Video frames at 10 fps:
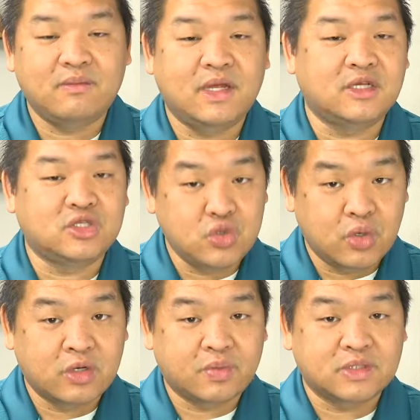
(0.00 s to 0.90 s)
meaning
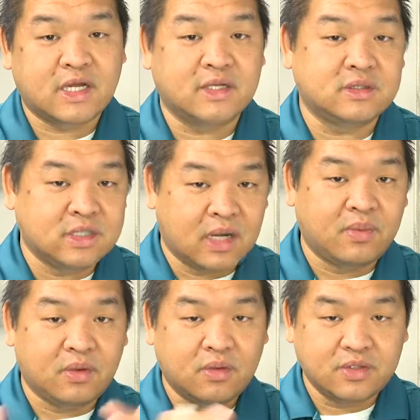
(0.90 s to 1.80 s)
200%
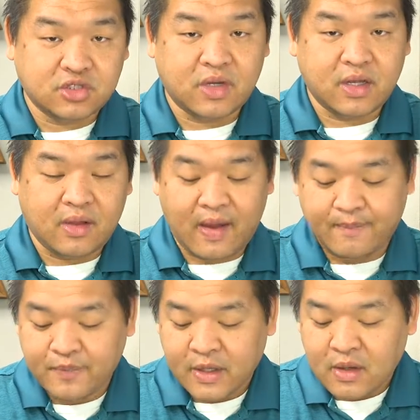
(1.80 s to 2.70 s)
double the straight line.